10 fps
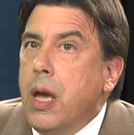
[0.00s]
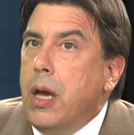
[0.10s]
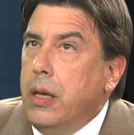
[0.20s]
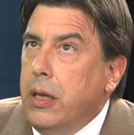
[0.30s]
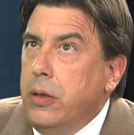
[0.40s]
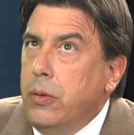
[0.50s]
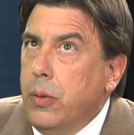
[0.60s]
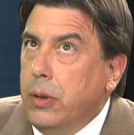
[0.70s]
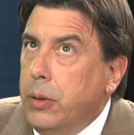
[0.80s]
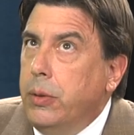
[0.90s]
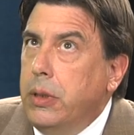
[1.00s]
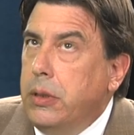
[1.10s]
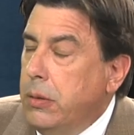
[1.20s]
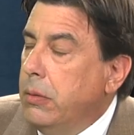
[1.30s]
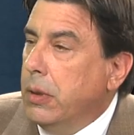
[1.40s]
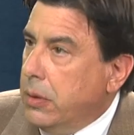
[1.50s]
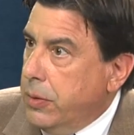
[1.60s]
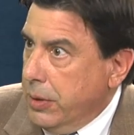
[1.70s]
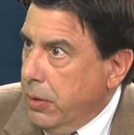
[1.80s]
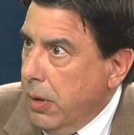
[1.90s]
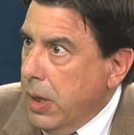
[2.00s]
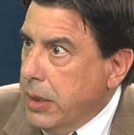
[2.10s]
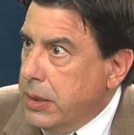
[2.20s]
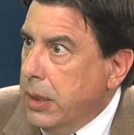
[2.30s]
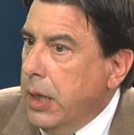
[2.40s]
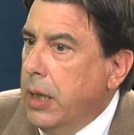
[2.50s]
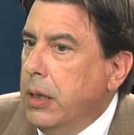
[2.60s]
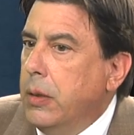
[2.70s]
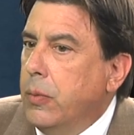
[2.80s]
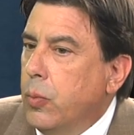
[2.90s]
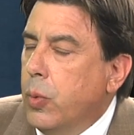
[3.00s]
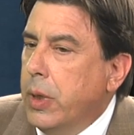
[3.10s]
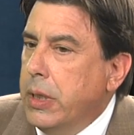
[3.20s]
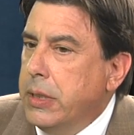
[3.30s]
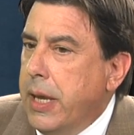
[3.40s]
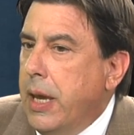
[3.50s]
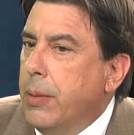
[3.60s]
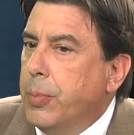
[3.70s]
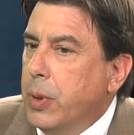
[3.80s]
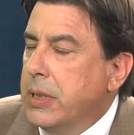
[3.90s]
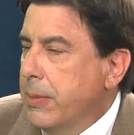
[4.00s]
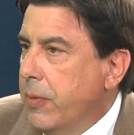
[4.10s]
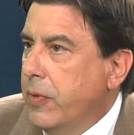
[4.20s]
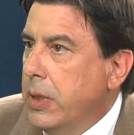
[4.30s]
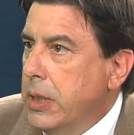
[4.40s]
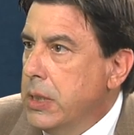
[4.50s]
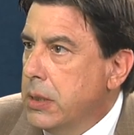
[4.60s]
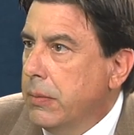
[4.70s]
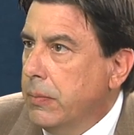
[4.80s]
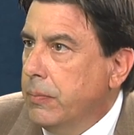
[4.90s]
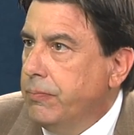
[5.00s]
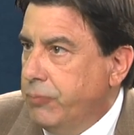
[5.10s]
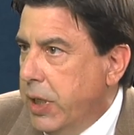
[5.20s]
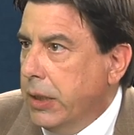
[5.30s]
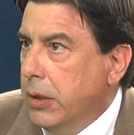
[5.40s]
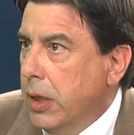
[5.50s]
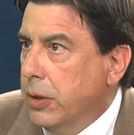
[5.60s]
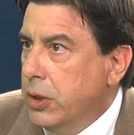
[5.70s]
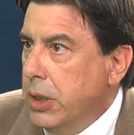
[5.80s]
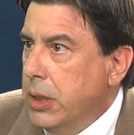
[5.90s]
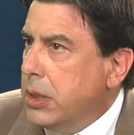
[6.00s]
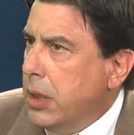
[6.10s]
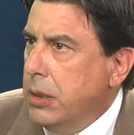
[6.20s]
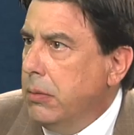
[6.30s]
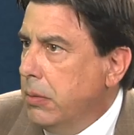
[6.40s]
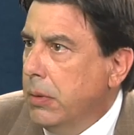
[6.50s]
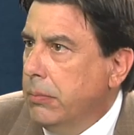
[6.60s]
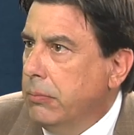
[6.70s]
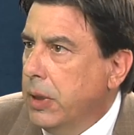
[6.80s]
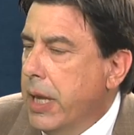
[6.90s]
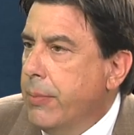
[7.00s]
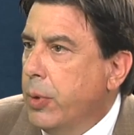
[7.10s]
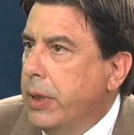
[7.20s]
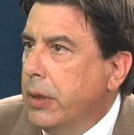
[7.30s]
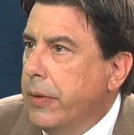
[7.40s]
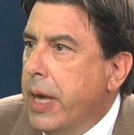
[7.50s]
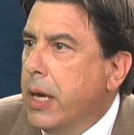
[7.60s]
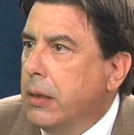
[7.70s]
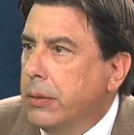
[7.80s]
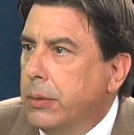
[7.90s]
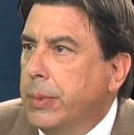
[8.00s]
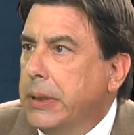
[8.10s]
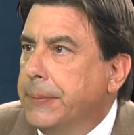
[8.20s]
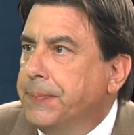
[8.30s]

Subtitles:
Now, you alluded to the cost and what is hampering some of these technologies. Can you elaborate on that a little bit?